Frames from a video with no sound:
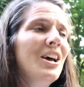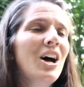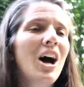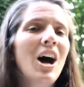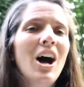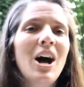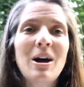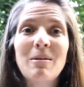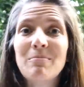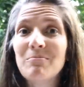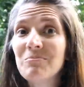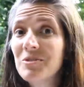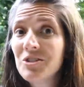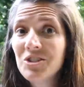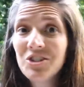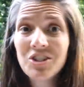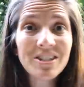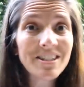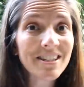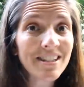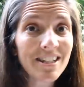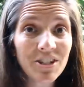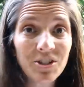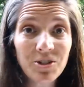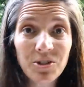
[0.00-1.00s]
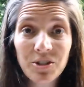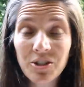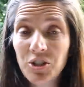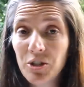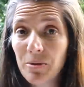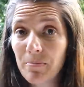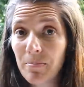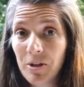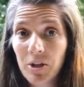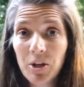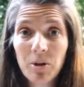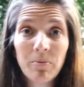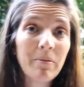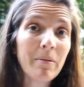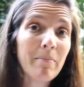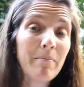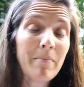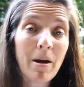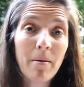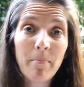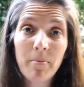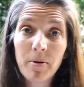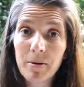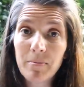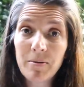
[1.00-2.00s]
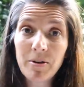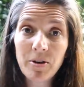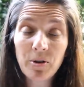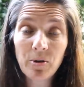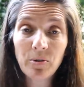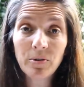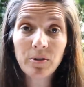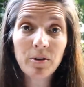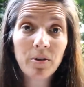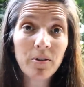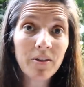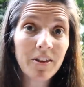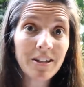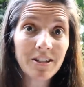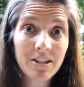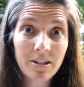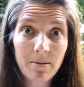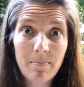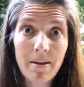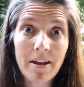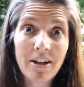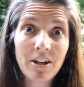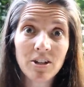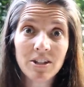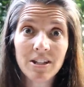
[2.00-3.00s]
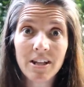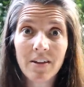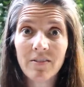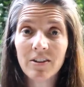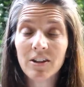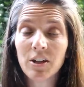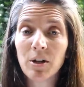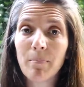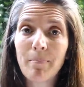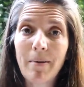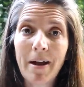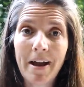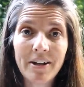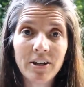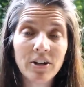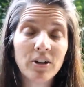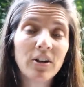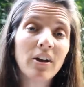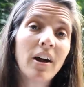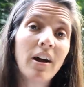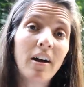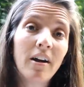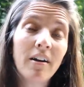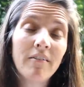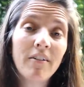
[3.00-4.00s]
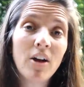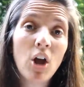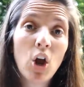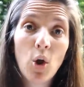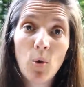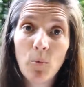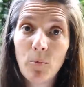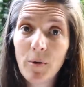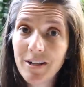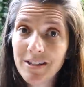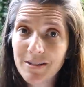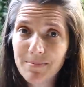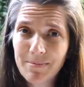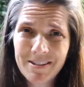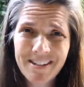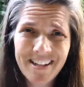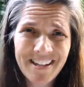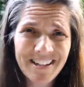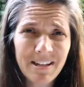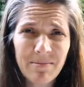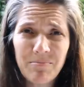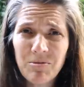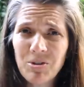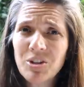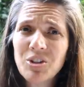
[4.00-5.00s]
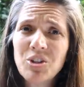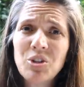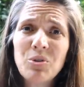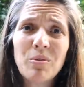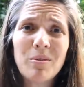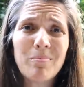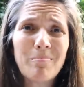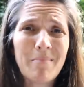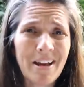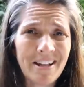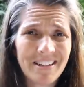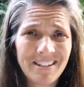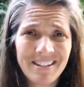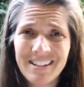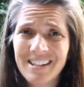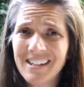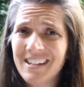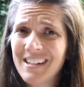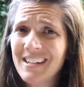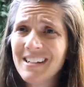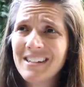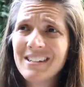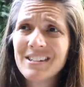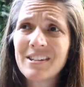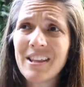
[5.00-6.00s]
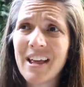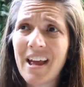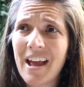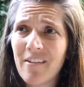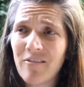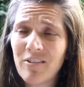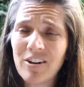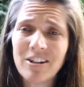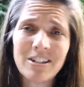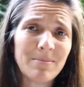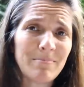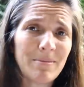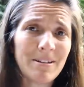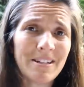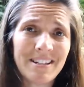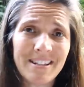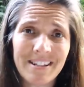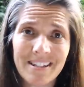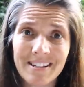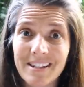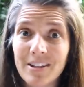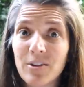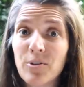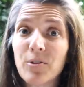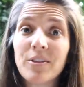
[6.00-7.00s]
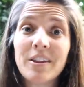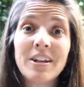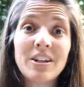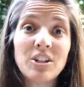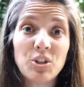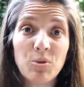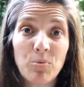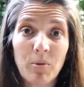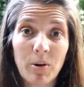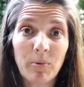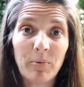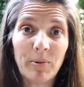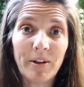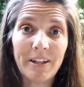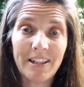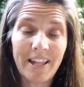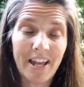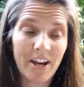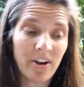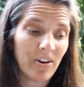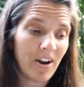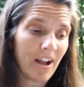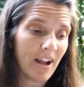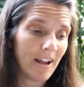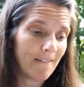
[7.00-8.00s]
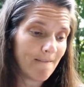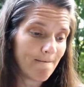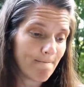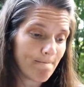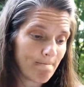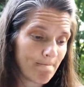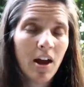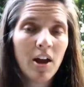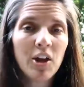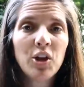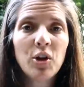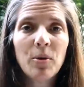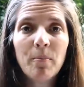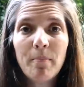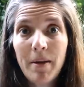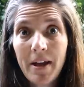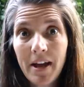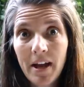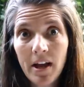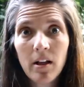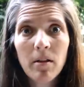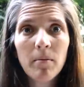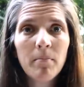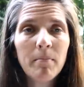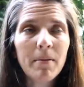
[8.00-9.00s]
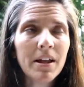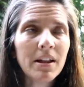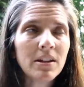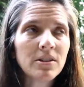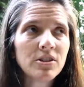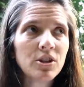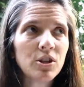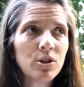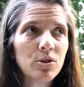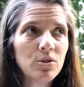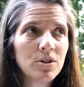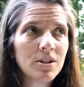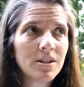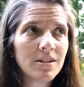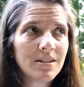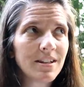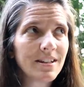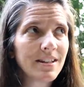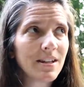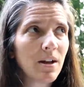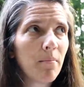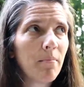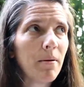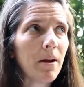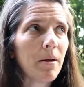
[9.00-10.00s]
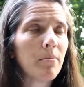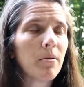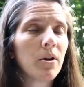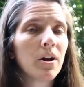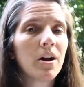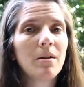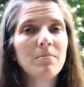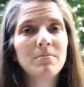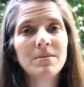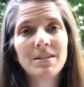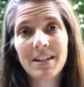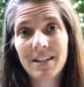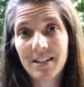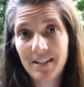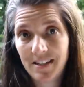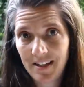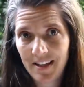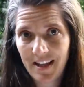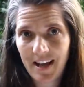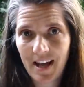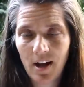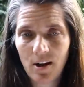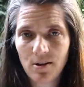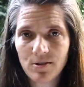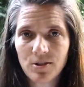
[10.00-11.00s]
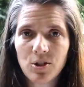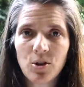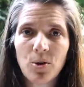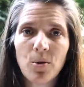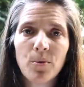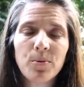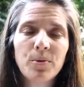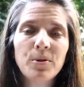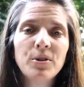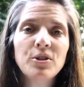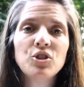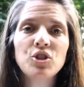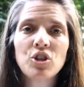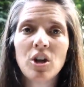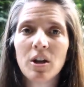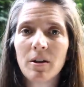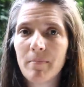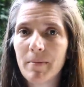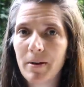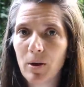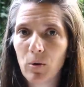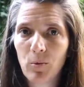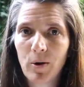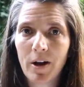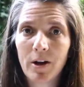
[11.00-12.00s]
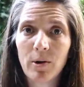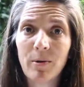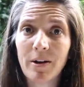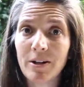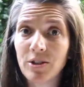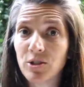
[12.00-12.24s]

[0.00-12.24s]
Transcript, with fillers: Um, just things you can do, but you can rip them out, put them in your own little thing to make yourself a little binder of recipes. That's something you can do with magazines that have recipes things like, or things you want to read later on. Your mail, mail is huge because that's how paper comes into the house. Go through your junk mail right away.